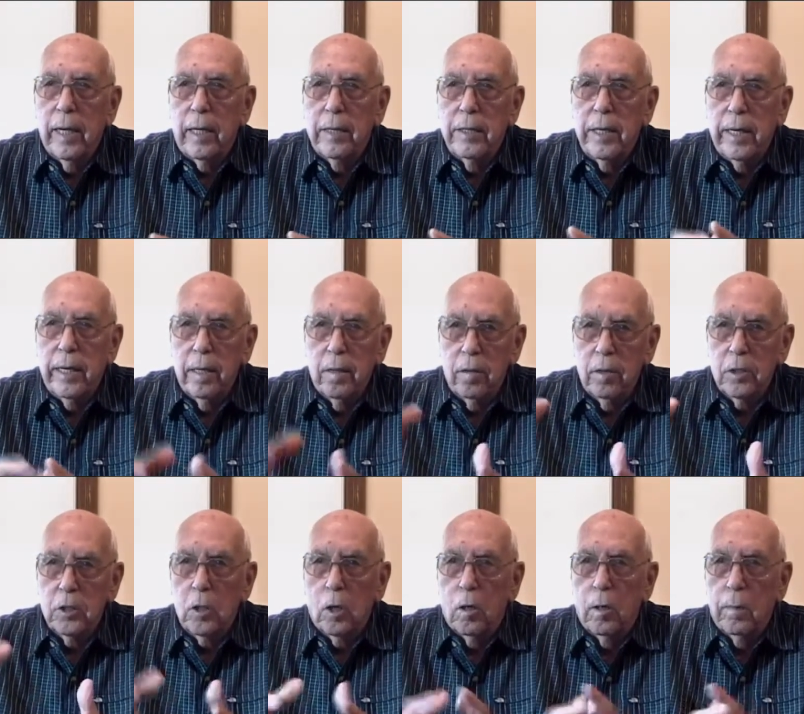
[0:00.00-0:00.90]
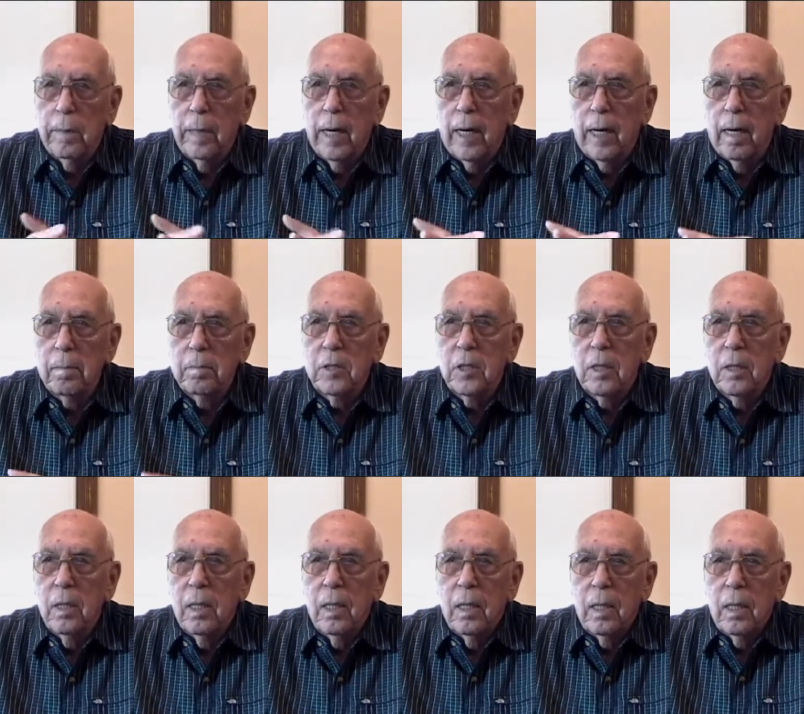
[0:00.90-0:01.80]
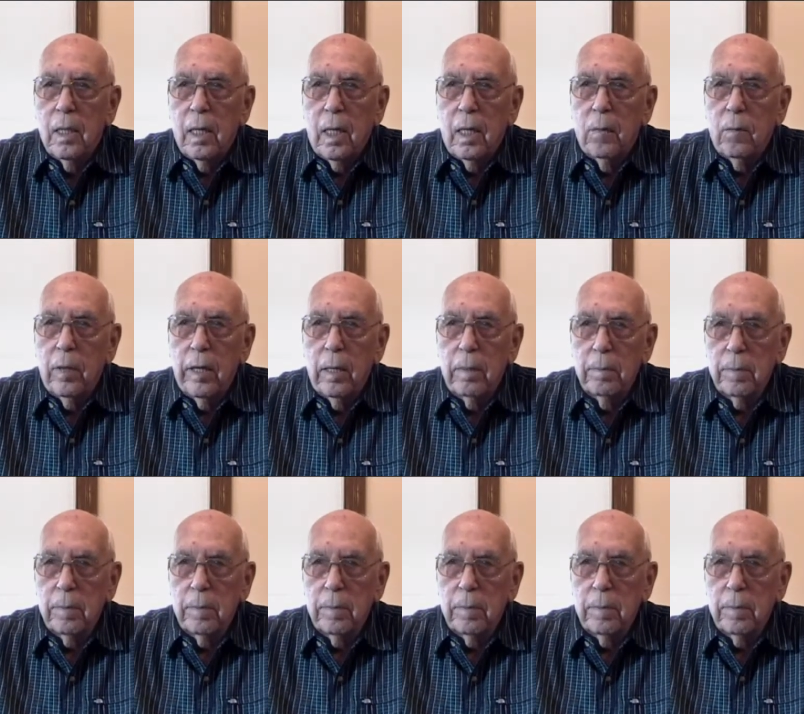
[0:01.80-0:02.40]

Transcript: had the aerosol bombs, yeah, and we had